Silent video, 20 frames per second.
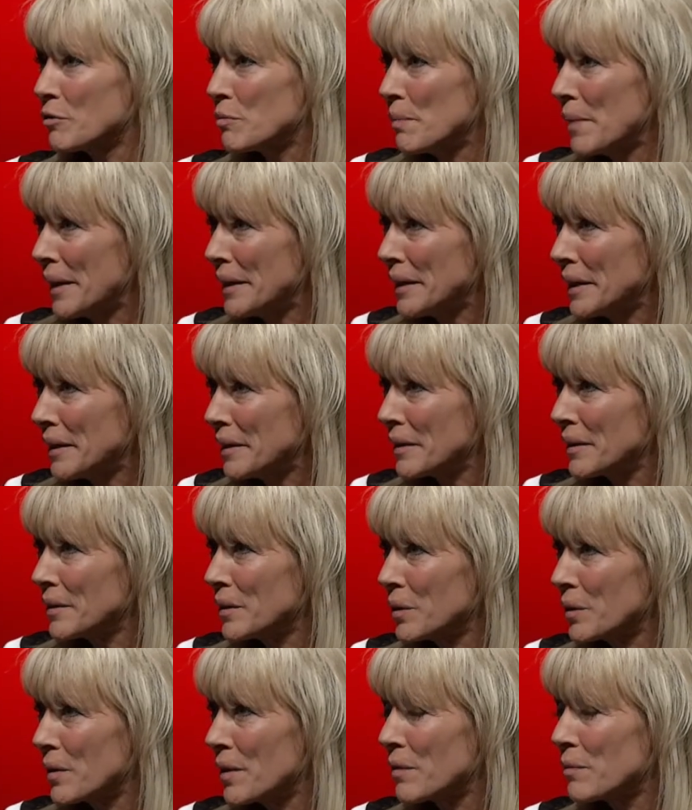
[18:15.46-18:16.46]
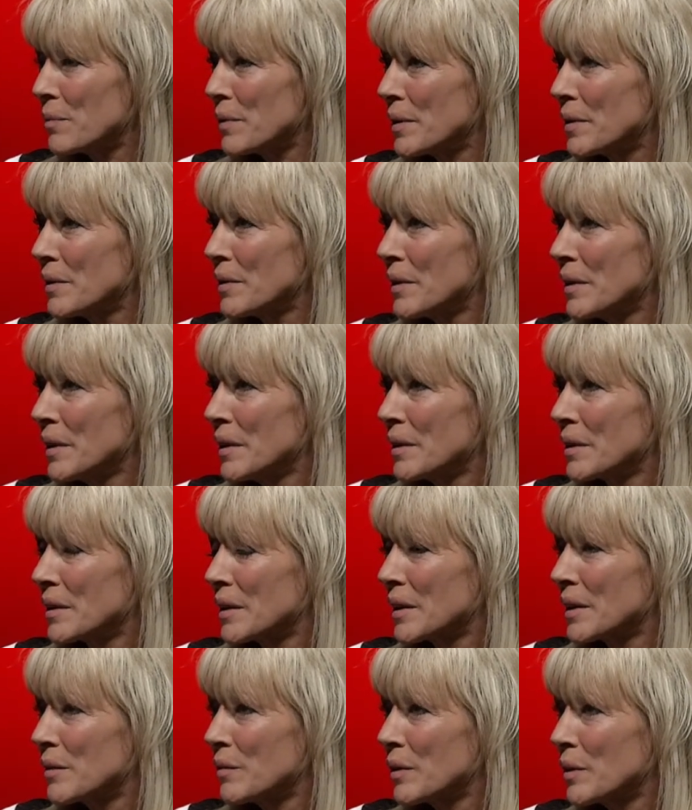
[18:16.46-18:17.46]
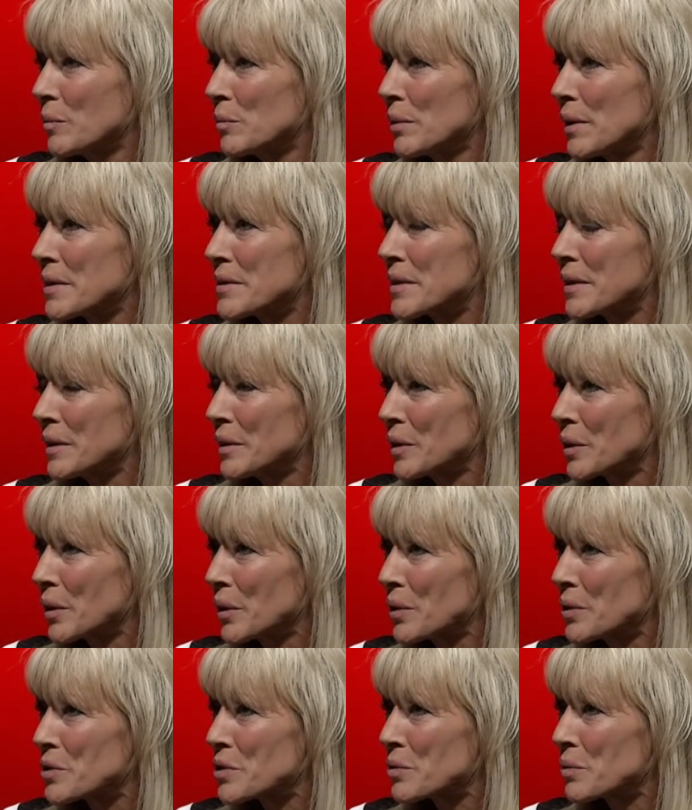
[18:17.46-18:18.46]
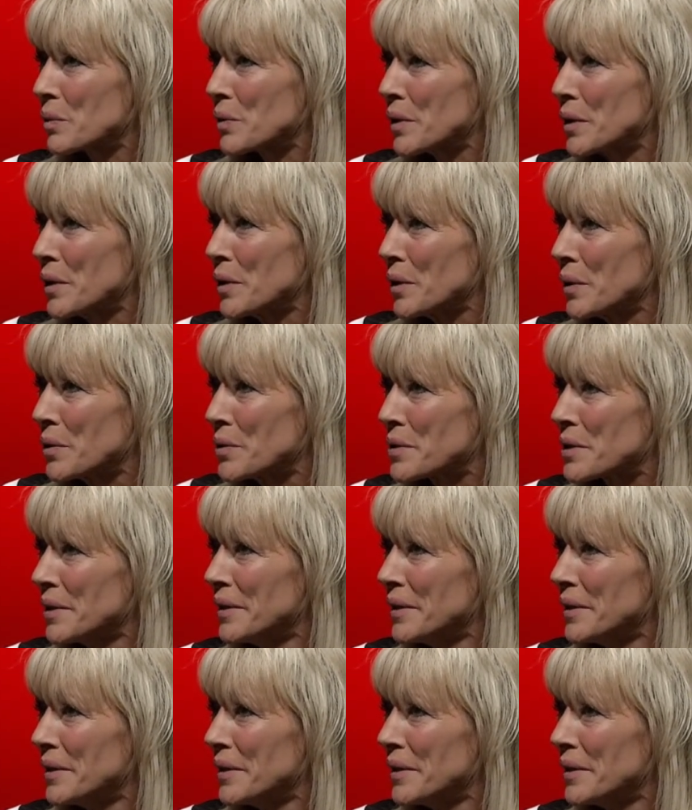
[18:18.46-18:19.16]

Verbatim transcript: many, I know they've been mm -hmm. kind of a blessing and a curse through the years.